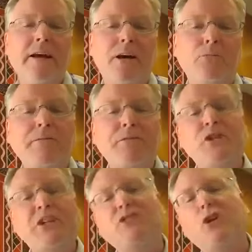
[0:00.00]

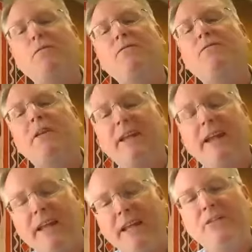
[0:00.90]
Refugees don't fit
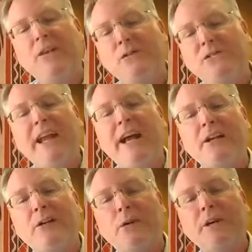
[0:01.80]
any of those
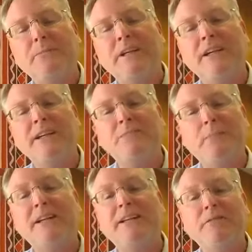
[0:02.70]
categories because
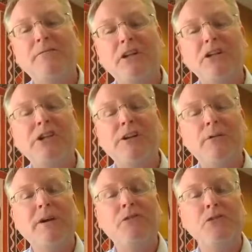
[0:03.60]
by definition, a
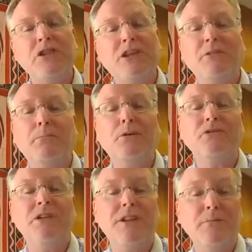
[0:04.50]
refugee is a
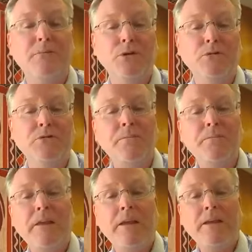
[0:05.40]
person on the
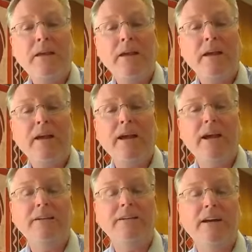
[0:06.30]
move.
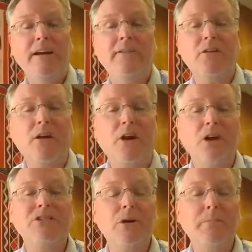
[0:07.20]
And they're
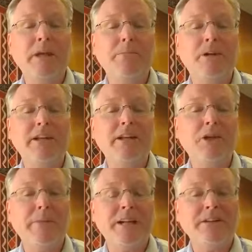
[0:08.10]
also people in a
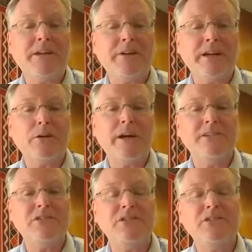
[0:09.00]
humanitarian
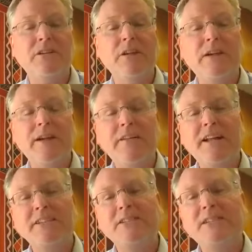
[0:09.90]
crisis. And
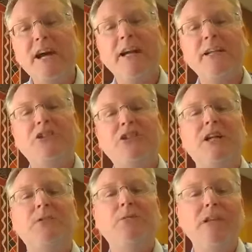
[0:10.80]
that is not
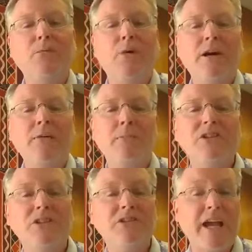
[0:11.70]
generally where
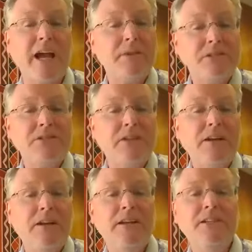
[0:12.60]
missions happens,
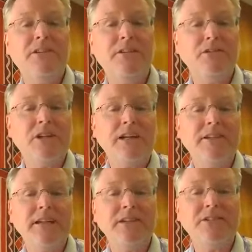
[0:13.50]
is in those
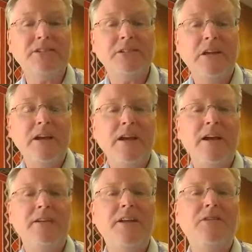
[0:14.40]
contexts.
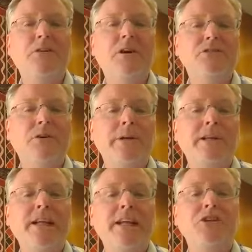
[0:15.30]
And then they're also in
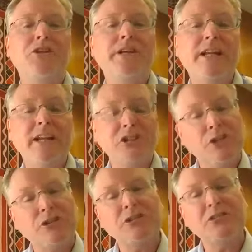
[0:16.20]
an
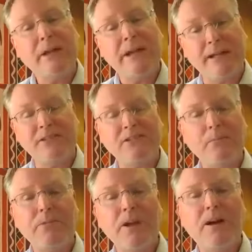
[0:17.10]
international space
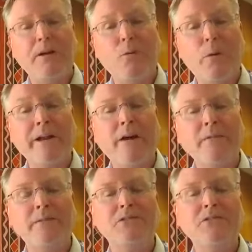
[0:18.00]
quite
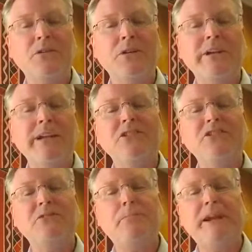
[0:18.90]
often. So they're in a
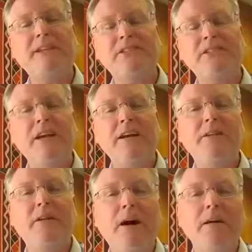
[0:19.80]
space
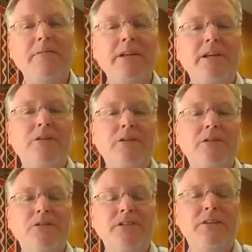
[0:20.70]
that often
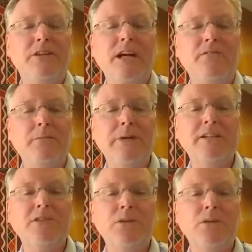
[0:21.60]
includes either
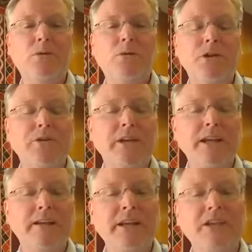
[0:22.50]
governmental or
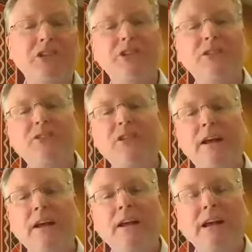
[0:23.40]
United Nations
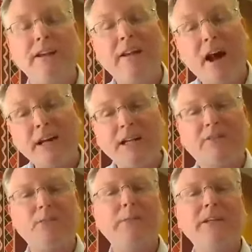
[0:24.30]
and
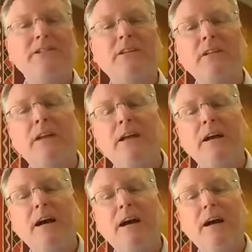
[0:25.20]
non-governmental
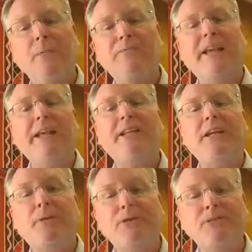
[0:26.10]

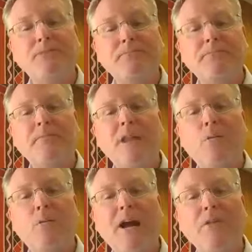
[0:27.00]
gatekeepers
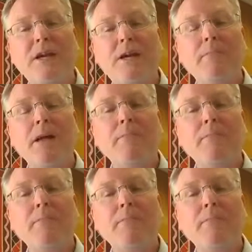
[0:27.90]
around them,